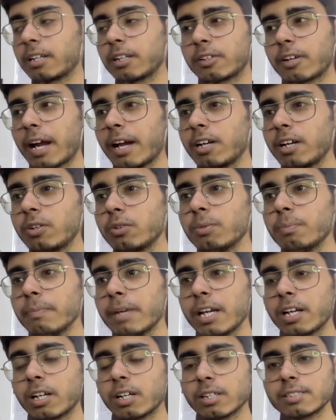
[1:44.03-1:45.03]
try to
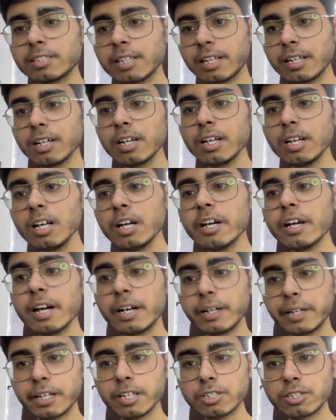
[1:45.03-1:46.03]
make a single
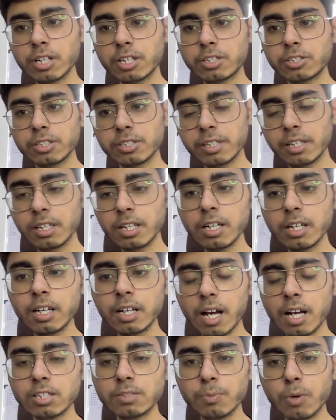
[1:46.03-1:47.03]
data structure, single
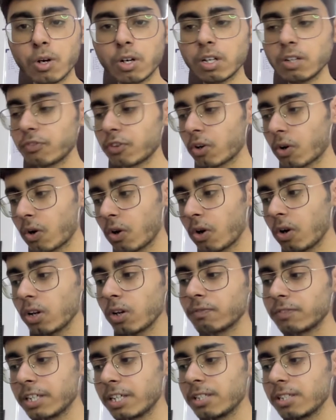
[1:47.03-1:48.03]
class model for all
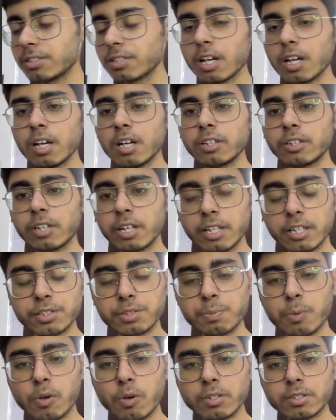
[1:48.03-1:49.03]
of these three
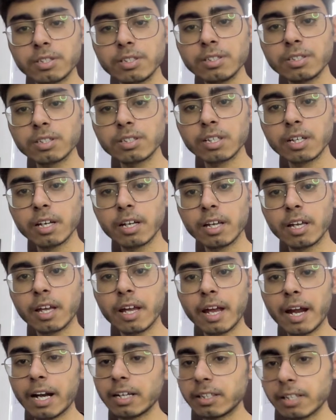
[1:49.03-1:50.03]
responses,
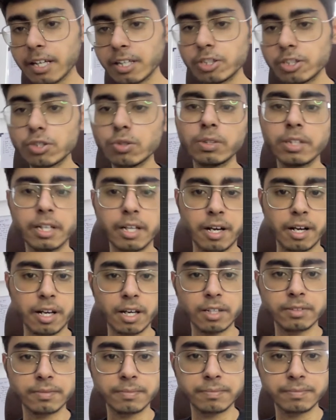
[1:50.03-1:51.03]
and then show the data.
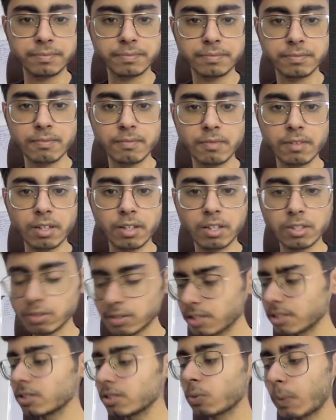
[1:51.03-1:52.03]
So
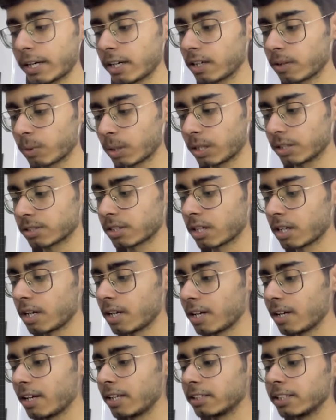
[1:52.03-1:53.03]
this is quite advanced.
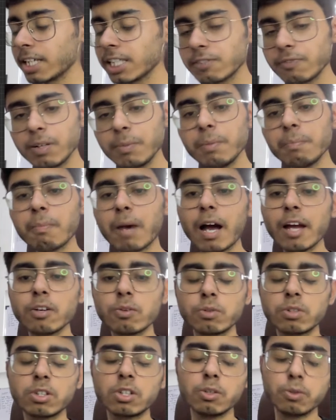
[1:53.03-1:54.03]
Next will be my
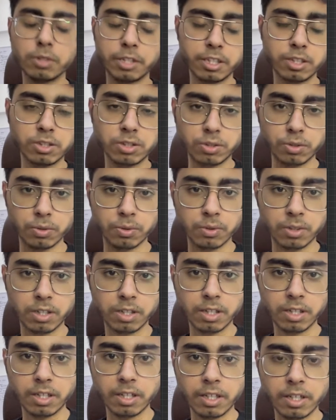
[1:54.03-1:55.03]
own clothing store,
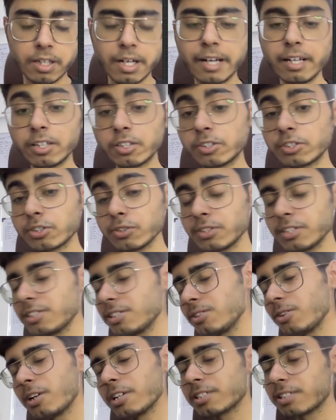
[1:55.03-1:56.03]
right? So this
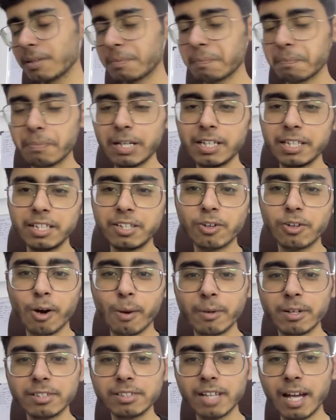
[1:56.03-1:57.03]
is not a simple
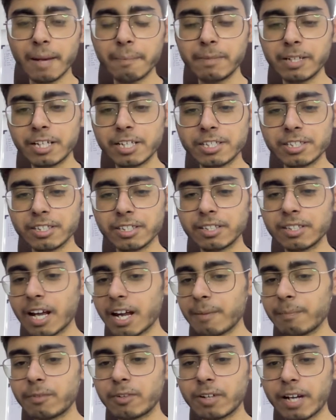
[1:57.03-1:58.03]
e-commerce application
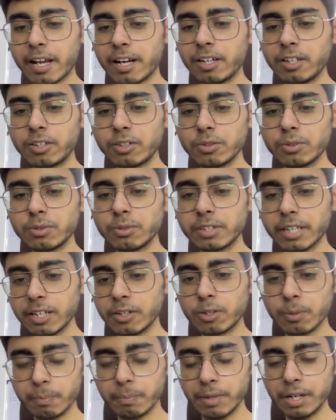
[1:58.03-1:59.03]
I'm trying to tell you
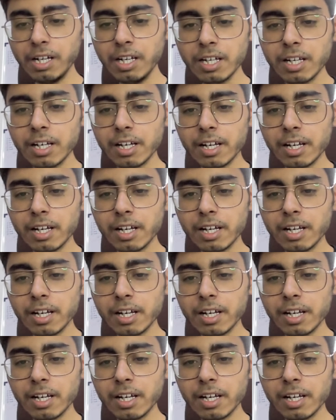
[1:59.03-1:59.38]
to build.